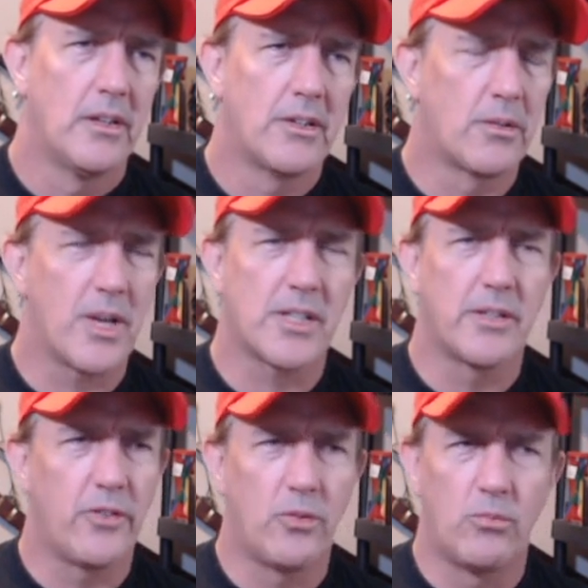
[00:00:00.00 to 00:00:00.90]
The rest
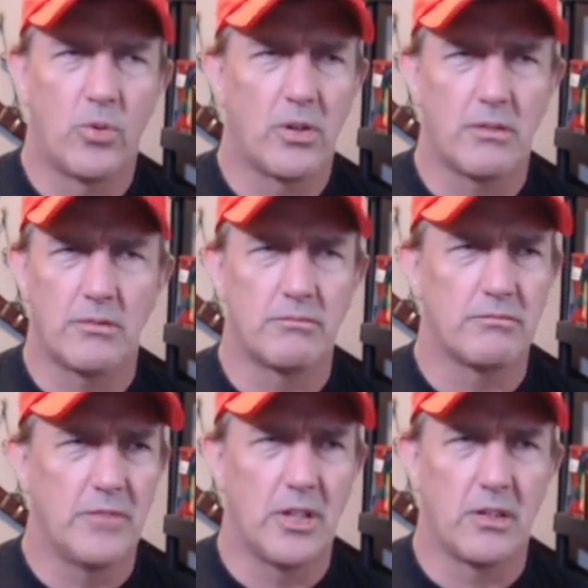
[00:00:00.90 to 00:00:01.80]
of them were,
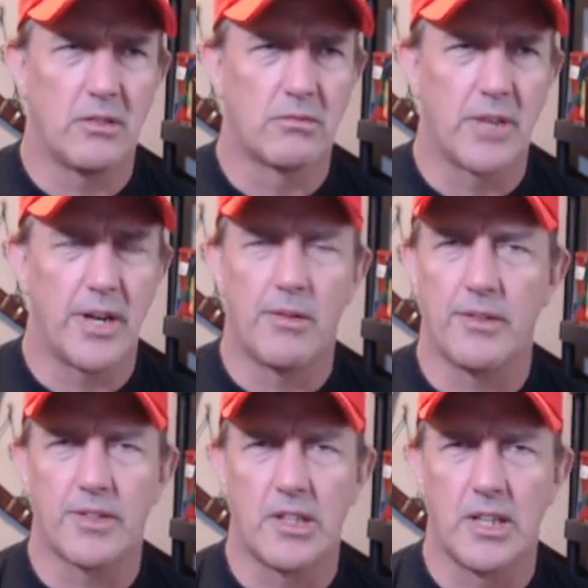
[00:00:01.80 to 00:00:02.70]
you know, right
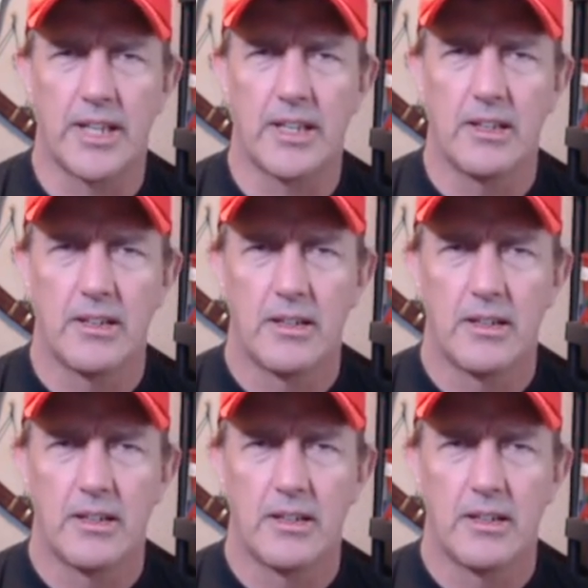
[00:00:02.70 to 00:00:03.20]
around the click.